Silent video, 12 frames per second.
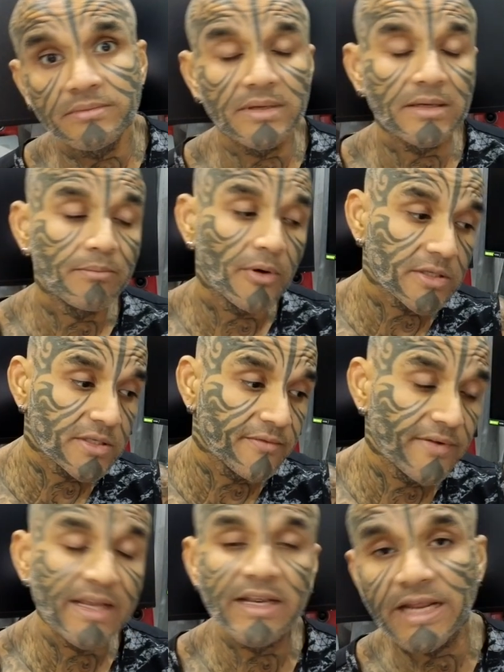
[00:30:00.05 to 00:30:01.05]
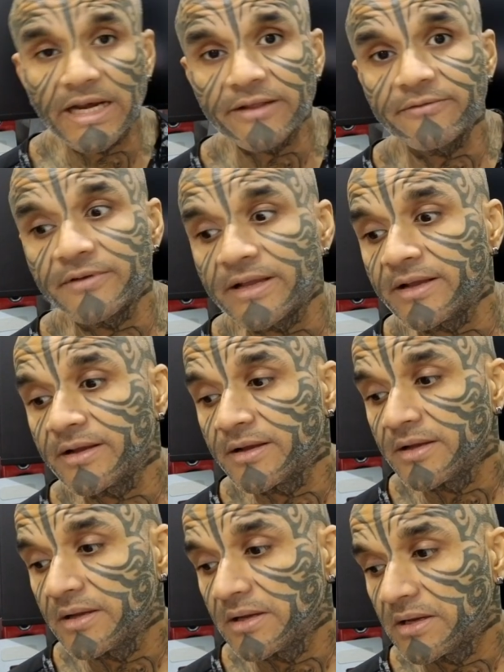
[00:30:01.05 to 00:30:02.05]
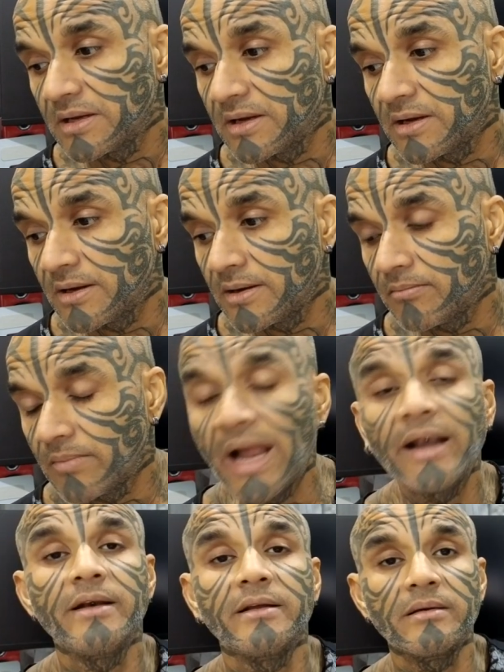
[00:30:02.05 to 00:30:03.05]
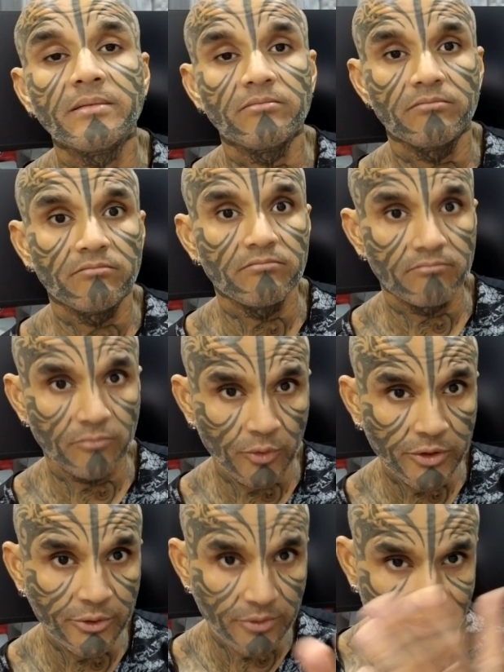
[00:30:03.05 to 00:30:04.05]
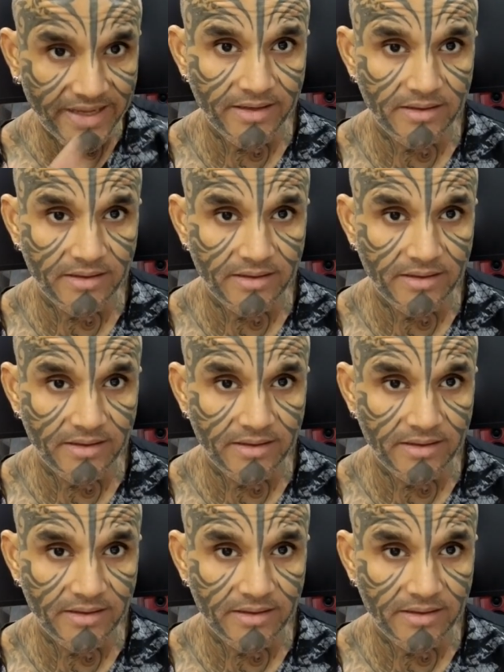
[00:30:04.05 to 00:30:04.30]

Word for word: in a positive way, negative way? Uh, and would you like